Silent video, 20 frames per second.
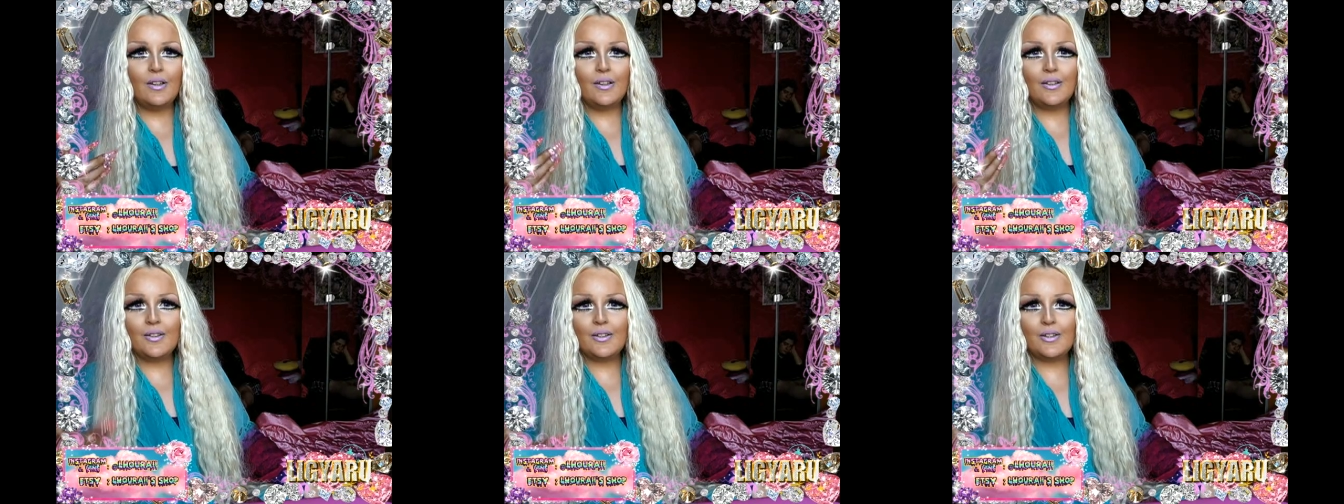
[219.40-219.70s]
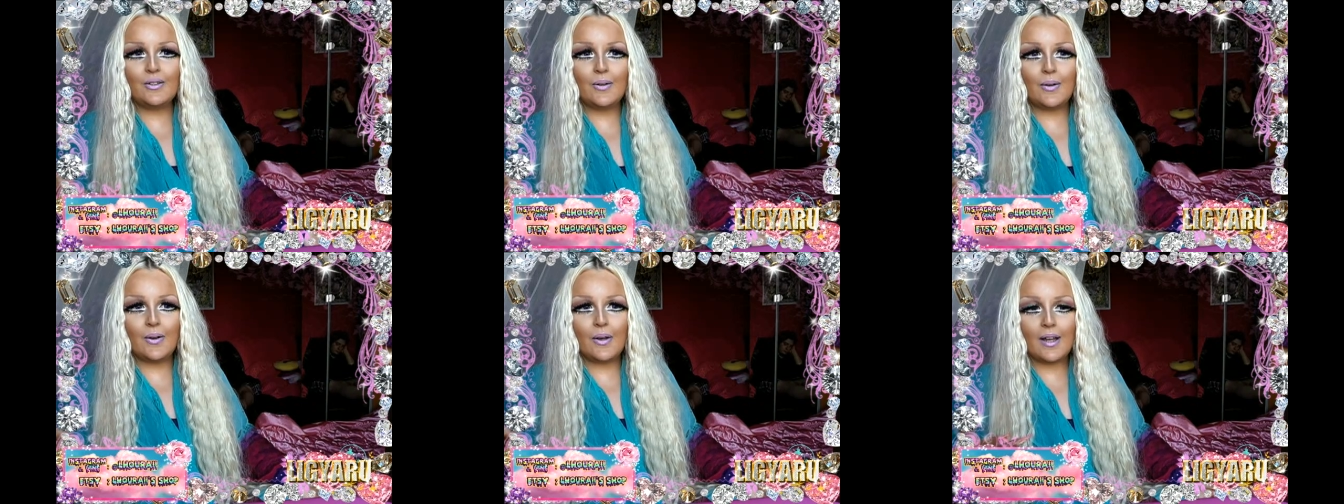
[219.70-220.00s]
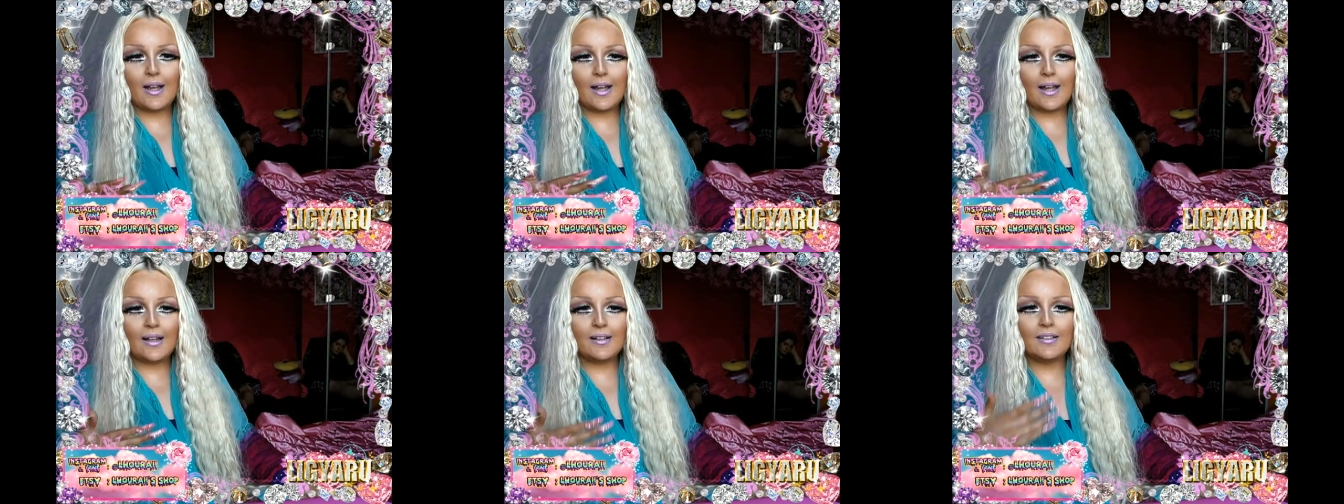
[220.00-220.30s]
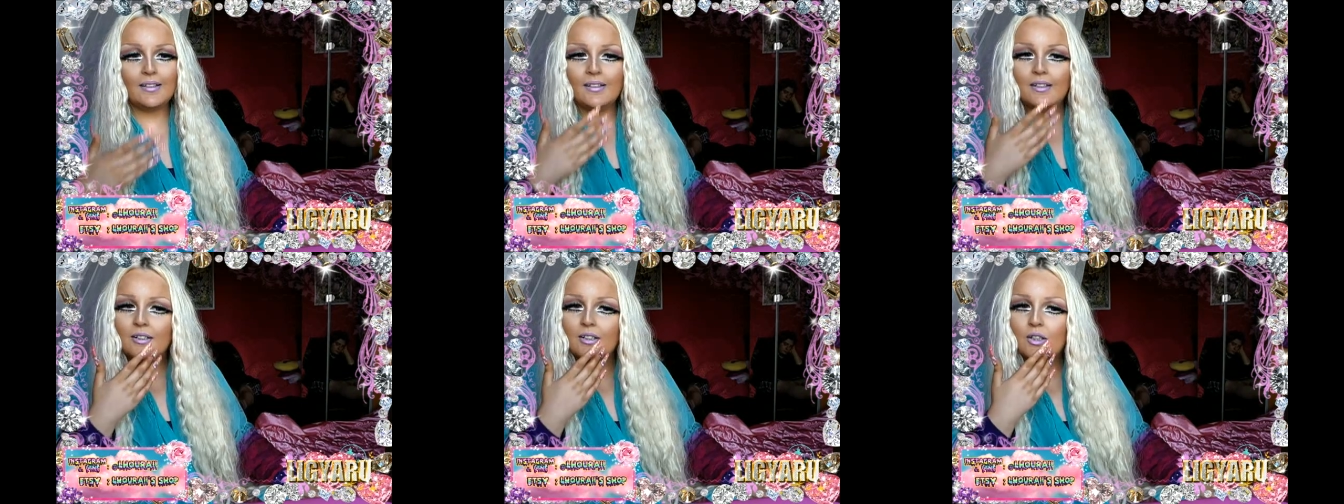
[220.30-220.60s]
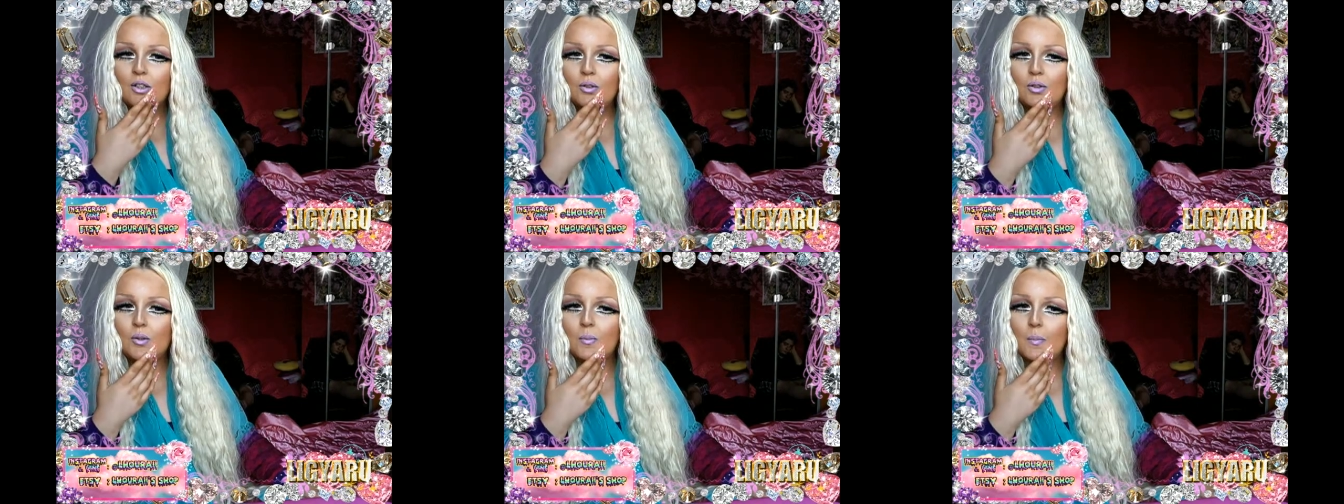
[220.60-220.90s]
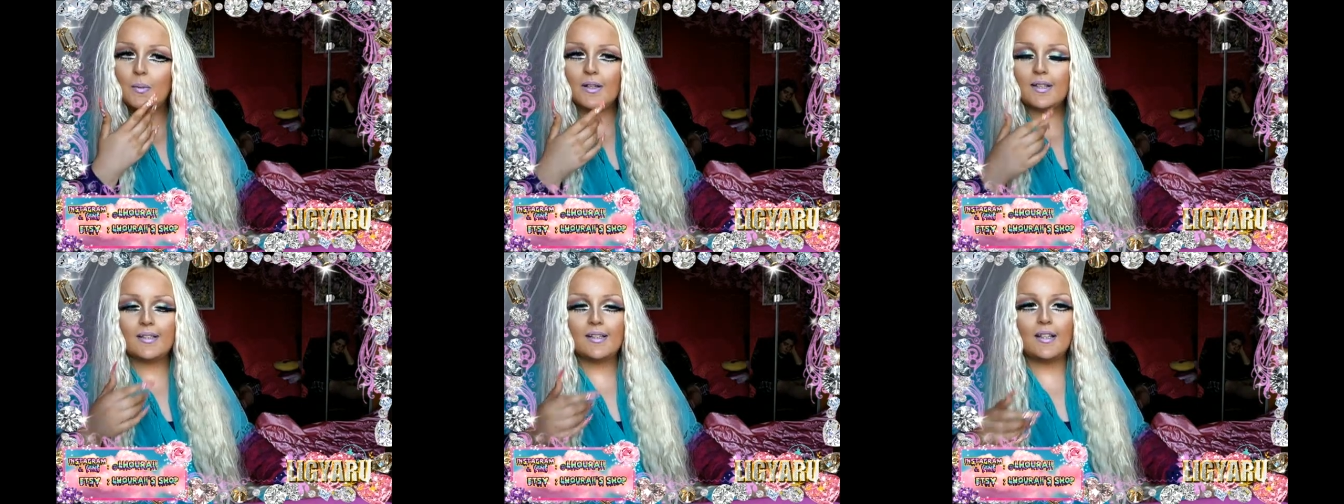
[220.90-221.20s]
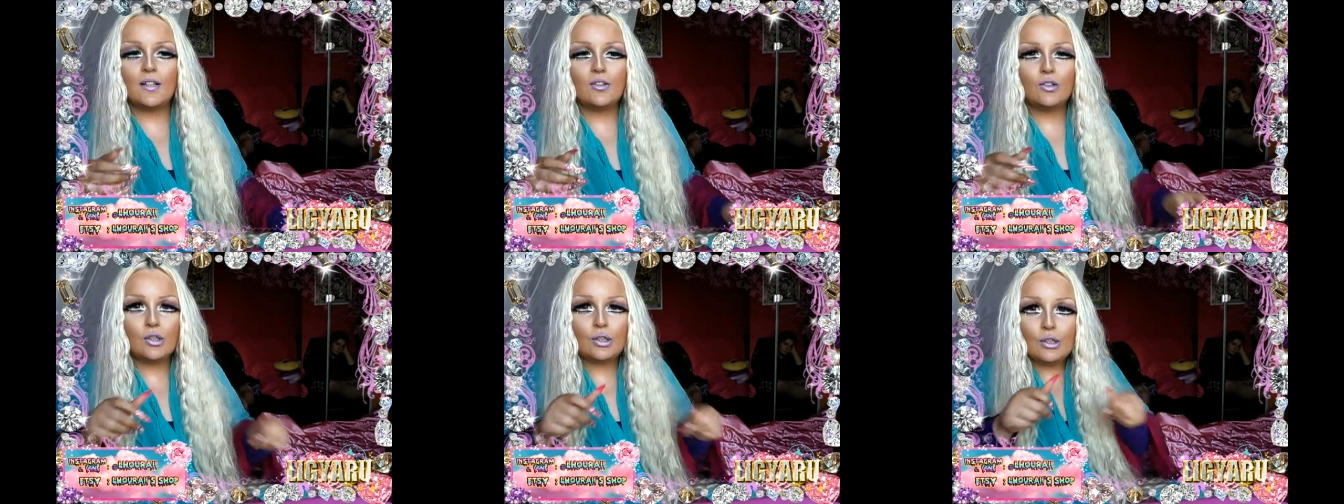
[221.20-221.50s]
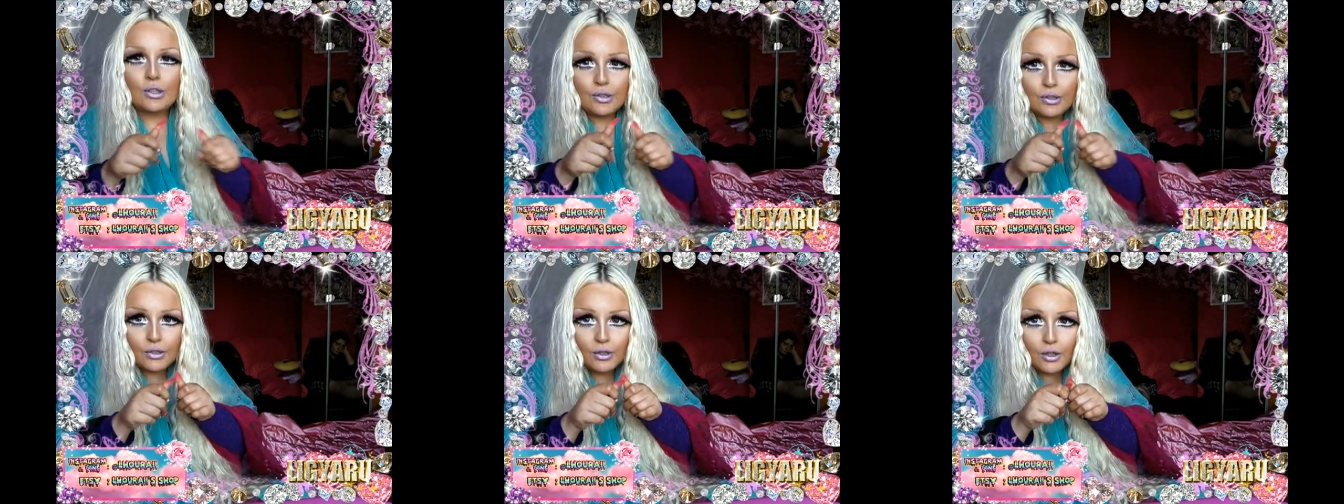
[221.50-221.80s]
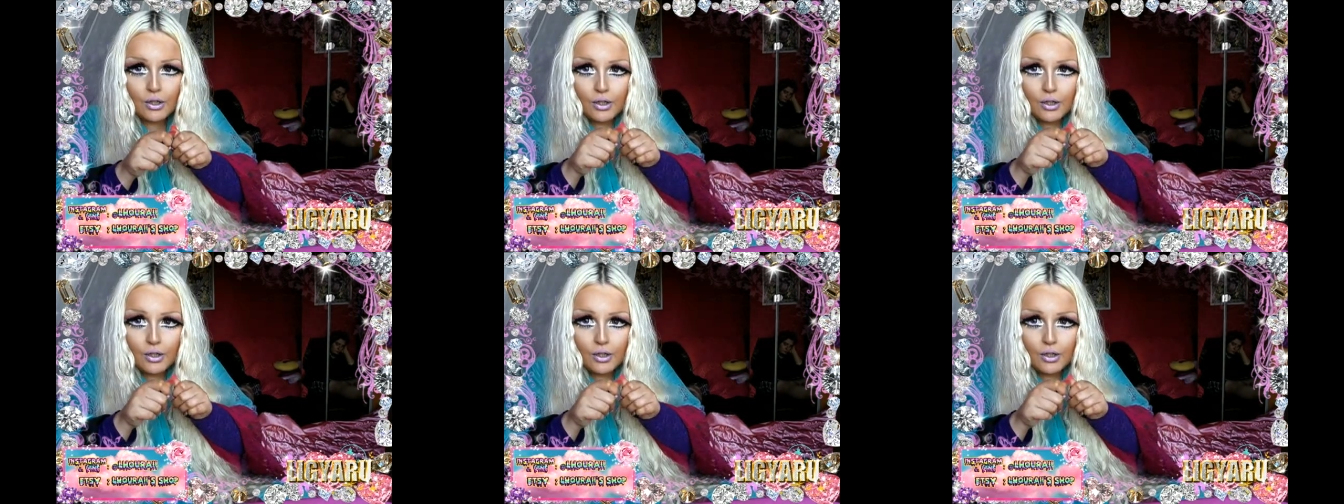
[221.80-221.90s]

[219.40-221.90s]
So I had an excuse, but he said, "Just